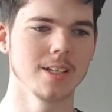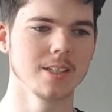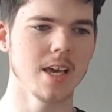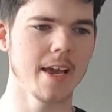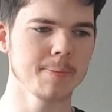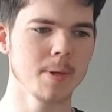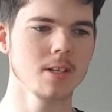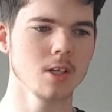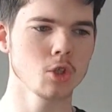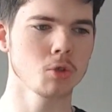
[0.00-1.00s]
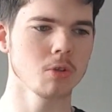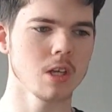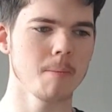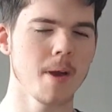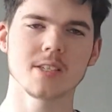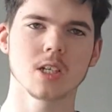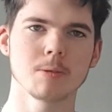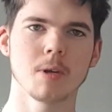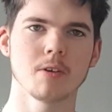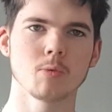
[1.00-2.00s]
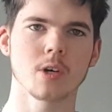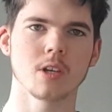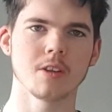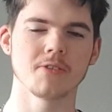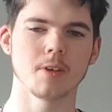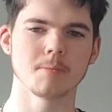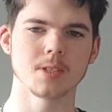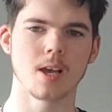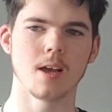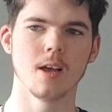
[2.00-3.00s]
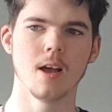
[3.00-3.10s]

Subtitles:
yeah, it's been a truly amazing experience working on this film set.